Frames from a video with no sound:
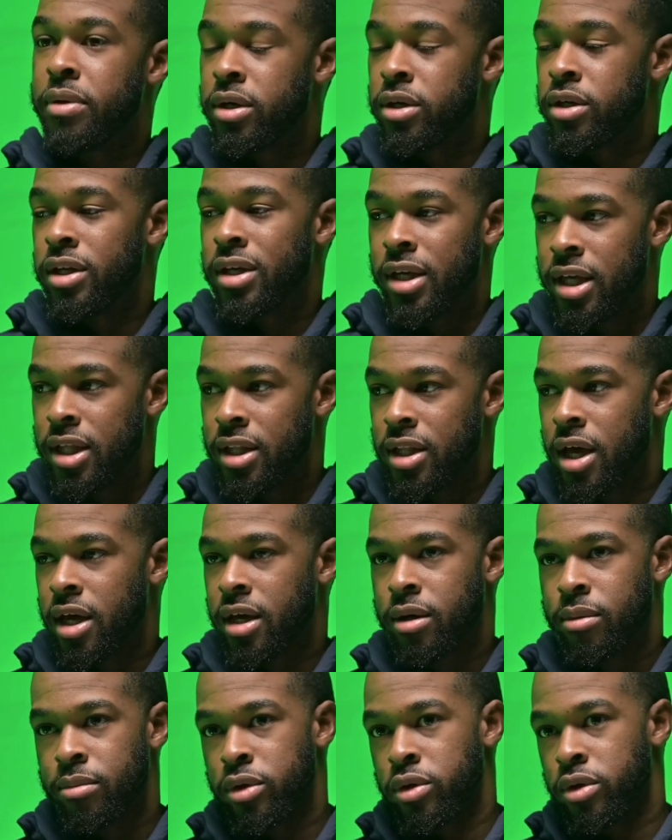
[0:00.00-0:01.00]
building in
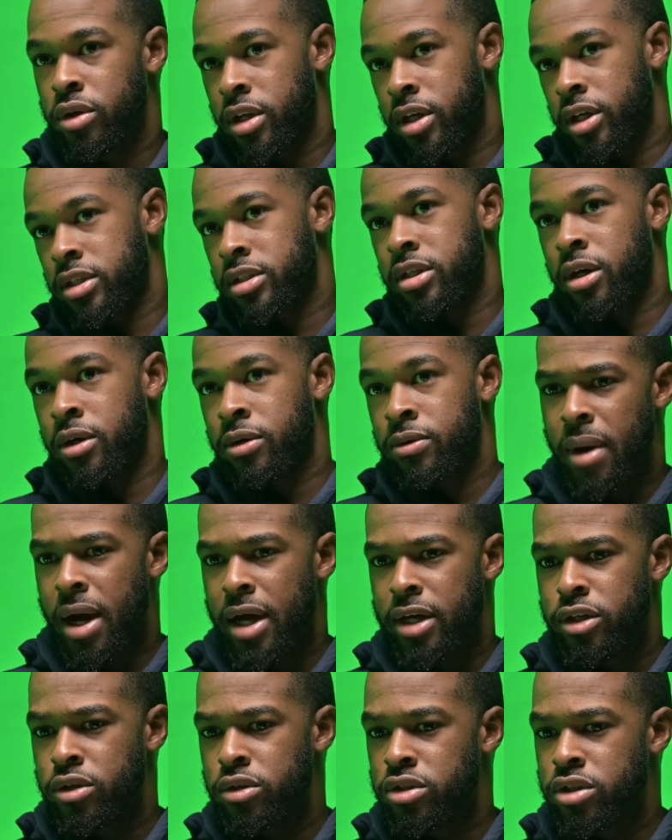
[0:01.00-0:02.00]
that community. So
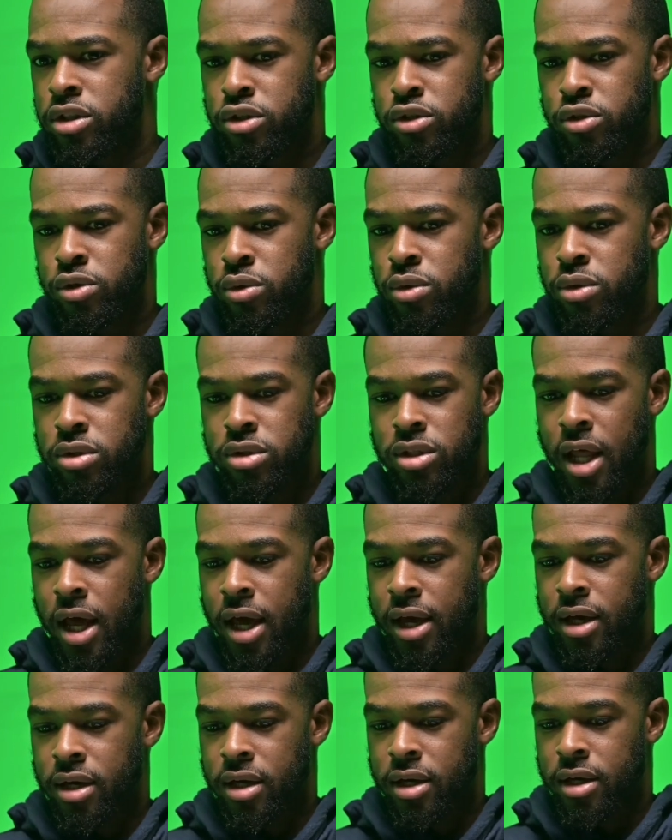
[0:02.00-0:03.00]
by using tools
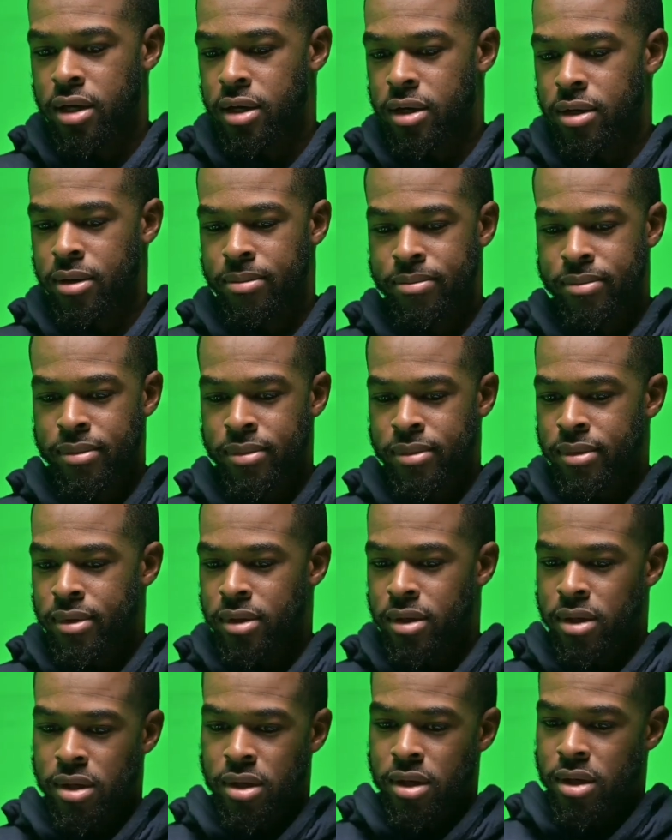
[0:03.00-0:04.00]
like Answer
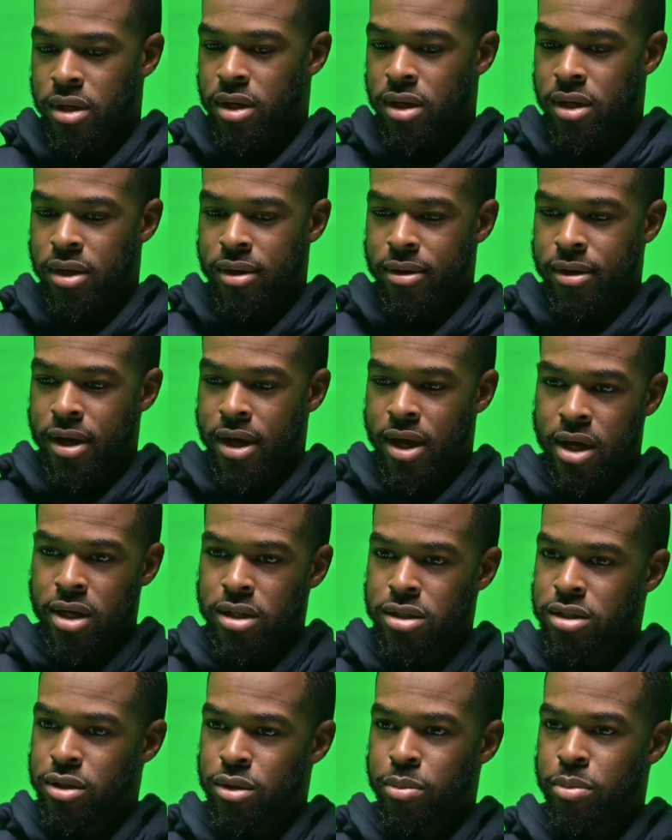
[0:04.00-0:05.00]

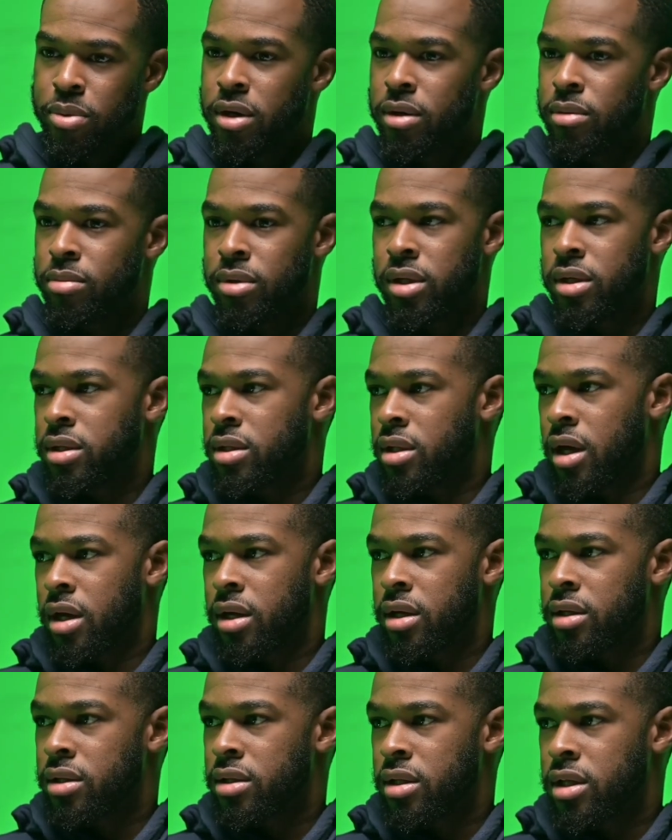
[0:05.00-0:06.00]
the Public,
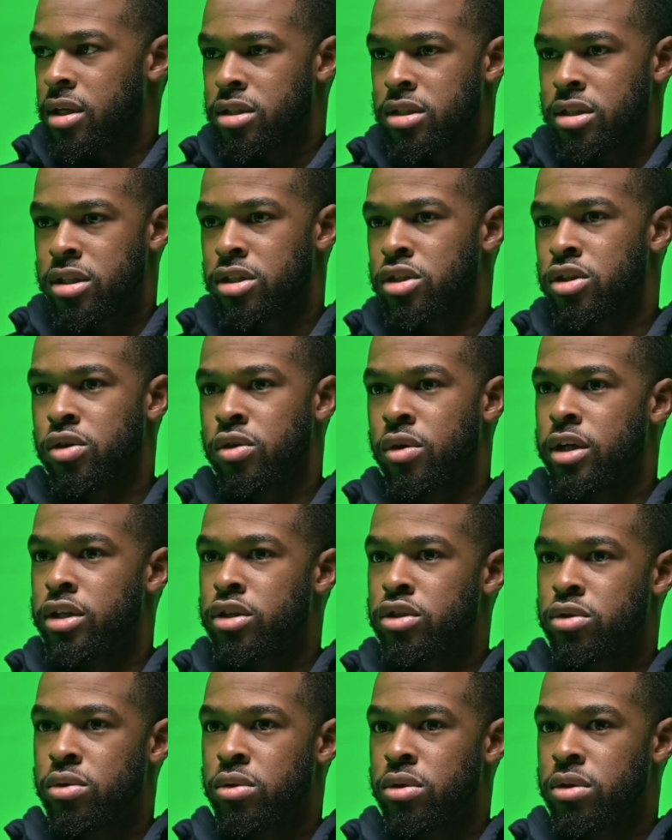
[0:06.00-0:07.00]
like it's a
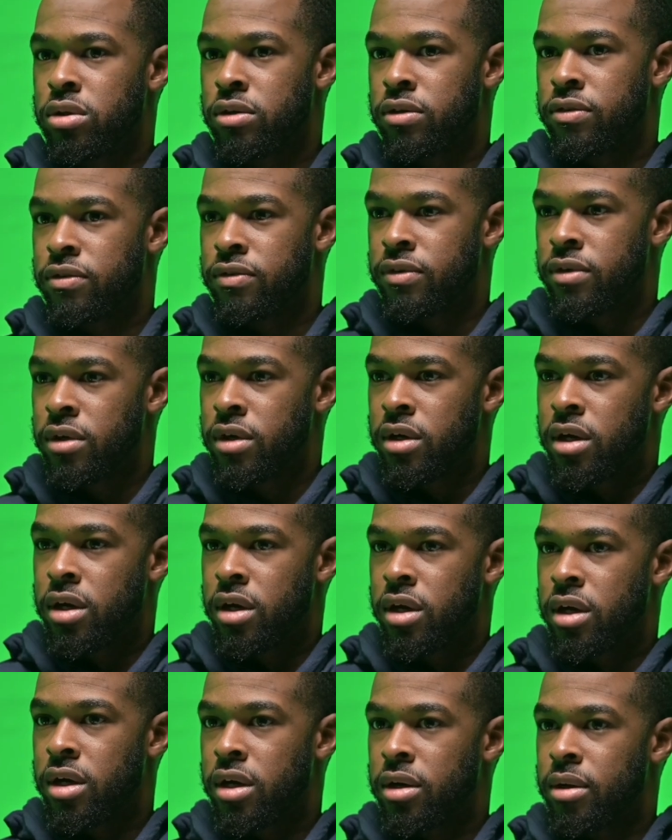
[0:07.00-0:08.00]
great tool
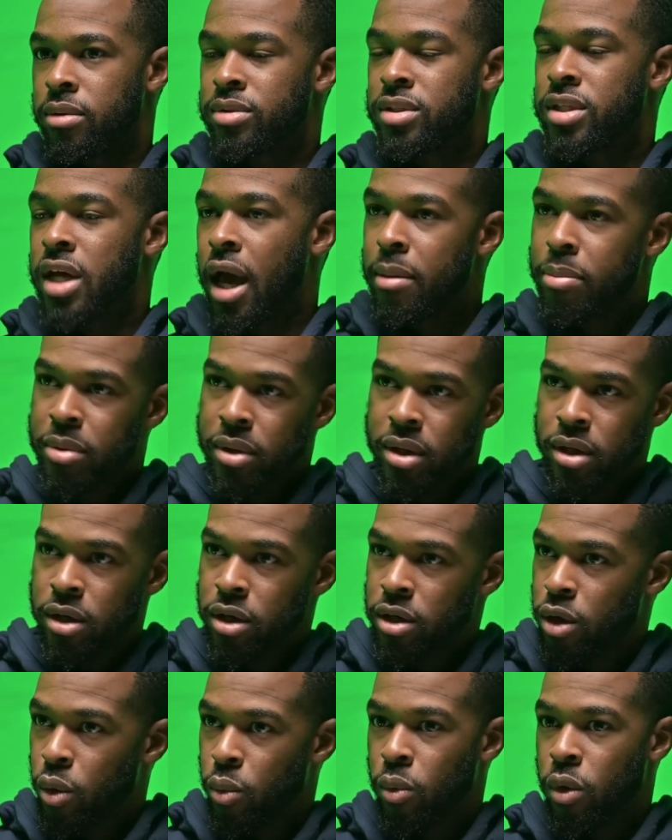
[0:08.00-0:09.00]
of
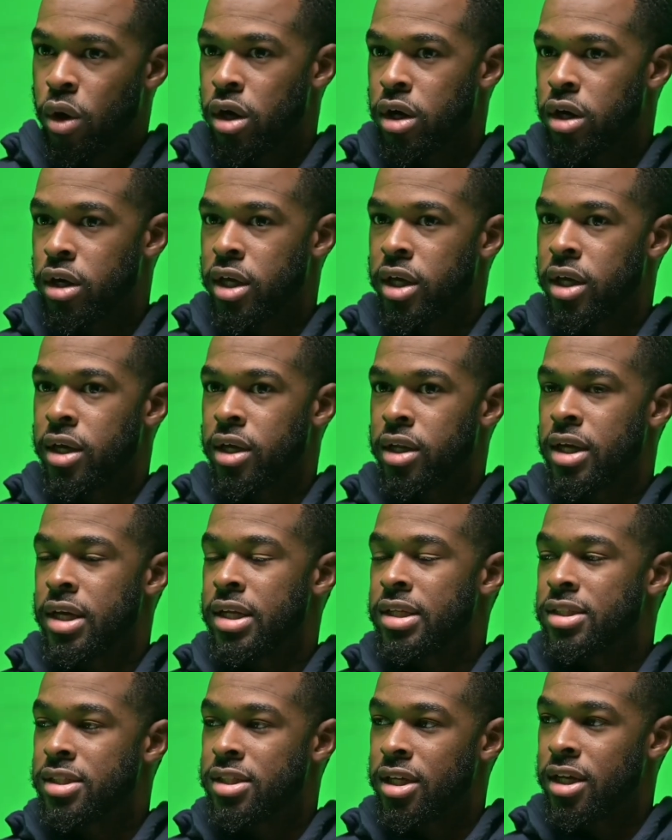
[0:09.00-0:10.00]
typing a word in
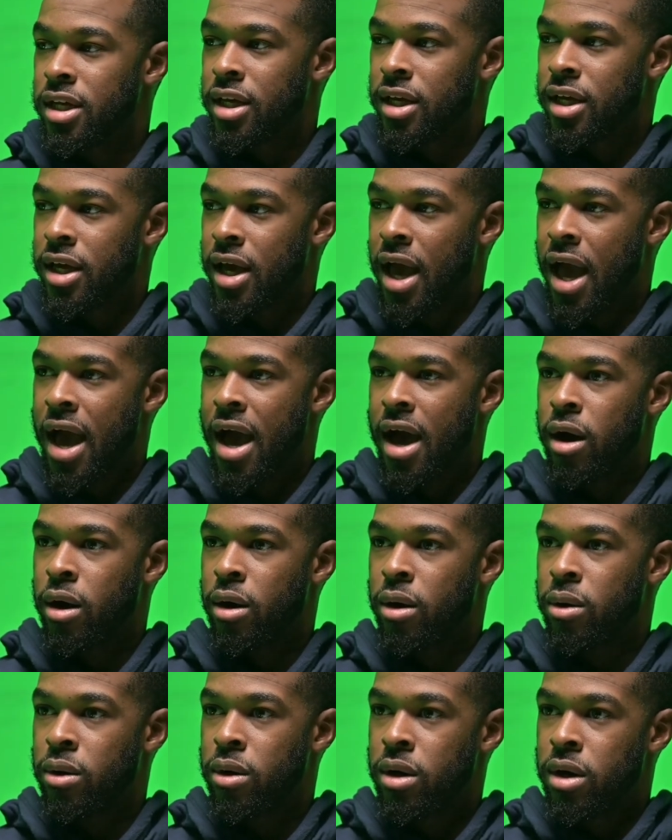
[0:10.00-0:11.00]
and seeing
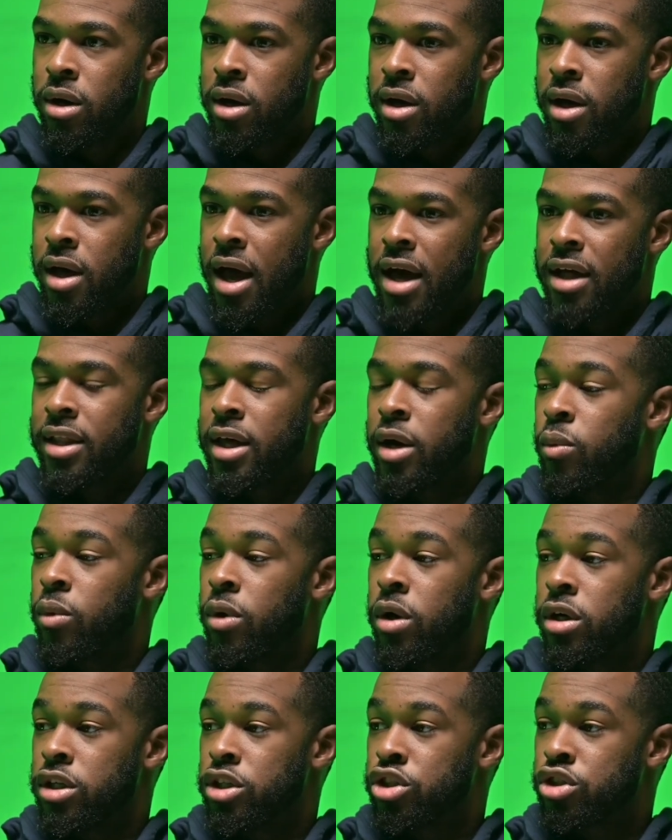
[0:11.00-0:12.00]
how that
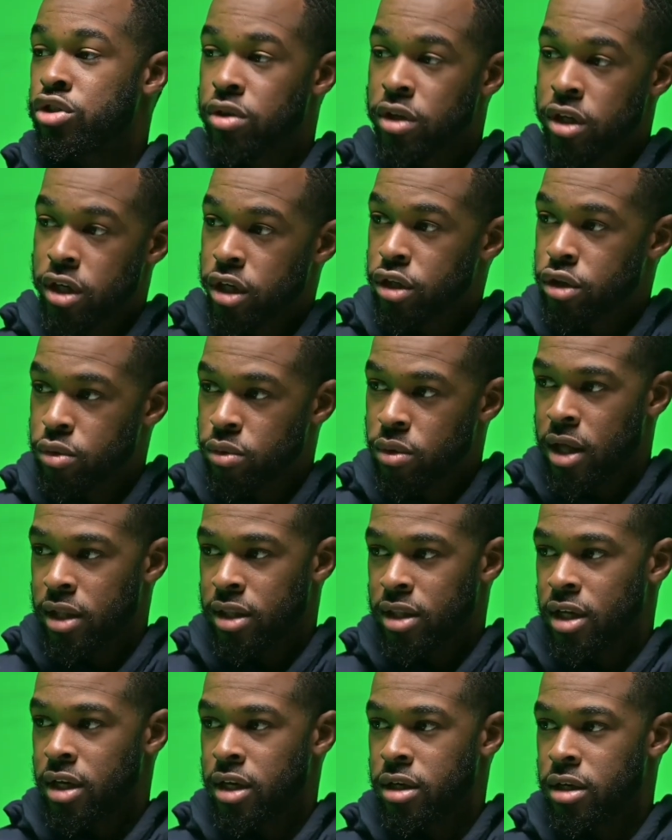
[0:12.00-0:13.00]
word is triggered
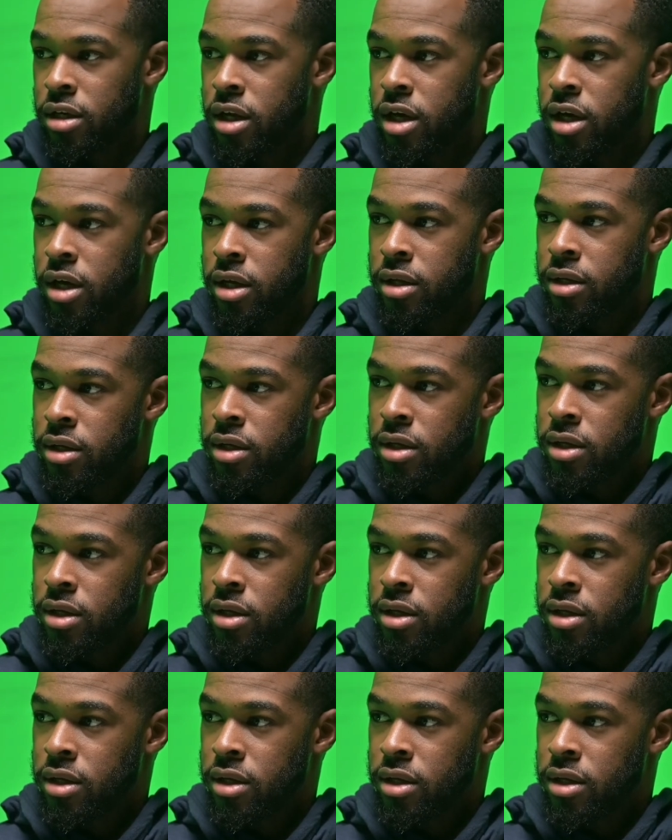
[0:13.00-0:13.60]
throughout the internet.